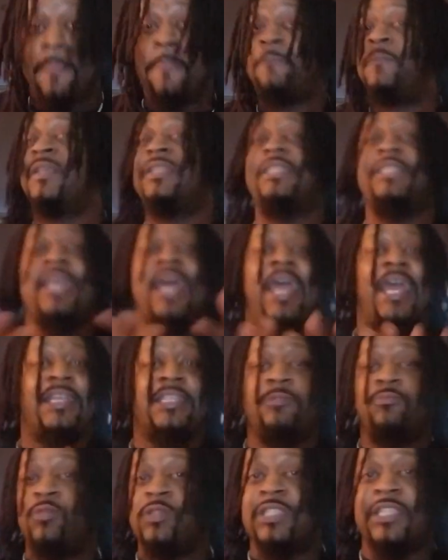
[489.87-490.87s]
This
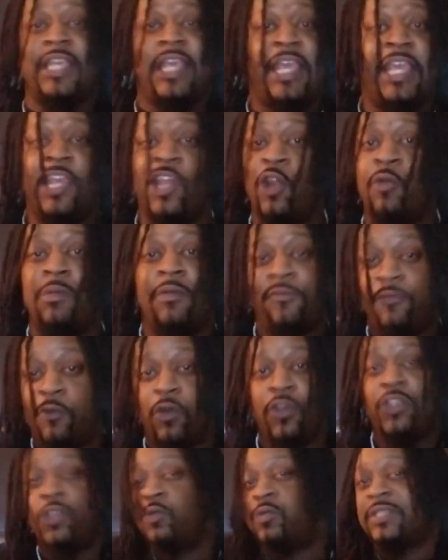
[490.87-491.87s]
science was here
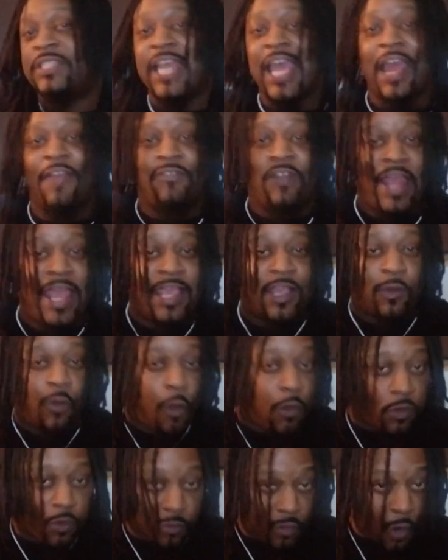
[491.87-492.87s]
before you was ever a
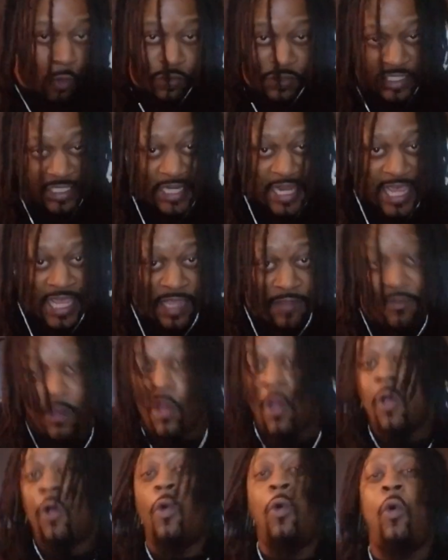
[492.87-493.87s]
quote-unquote slave
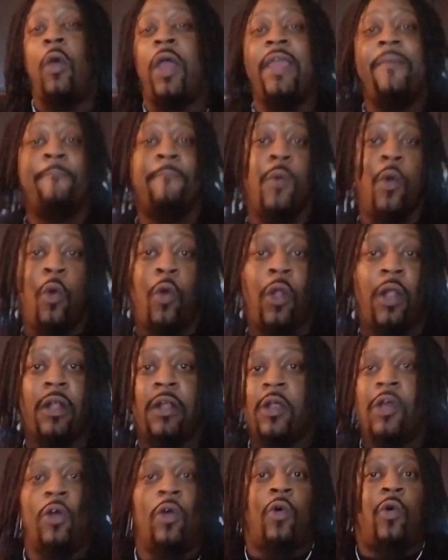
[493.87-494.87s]
or a Moor
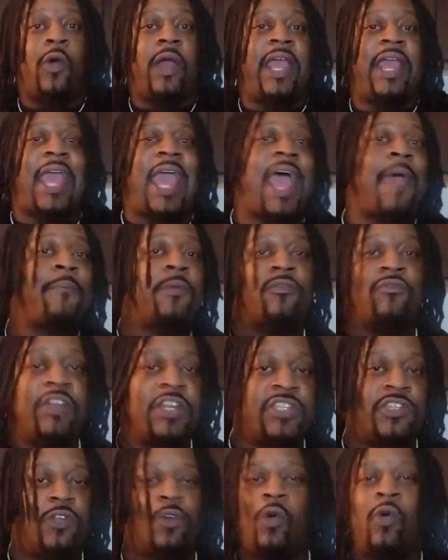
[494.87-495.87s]
or a
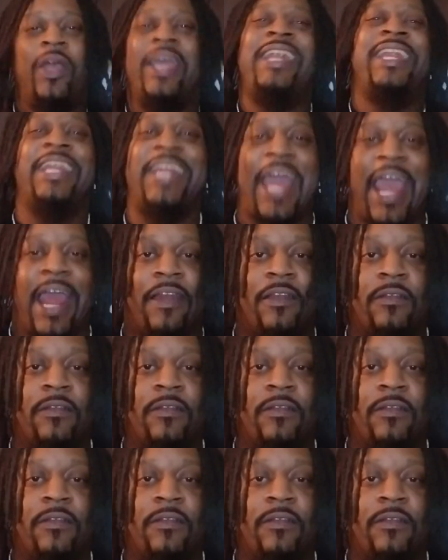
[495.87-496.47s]
Aboriginal or any of that.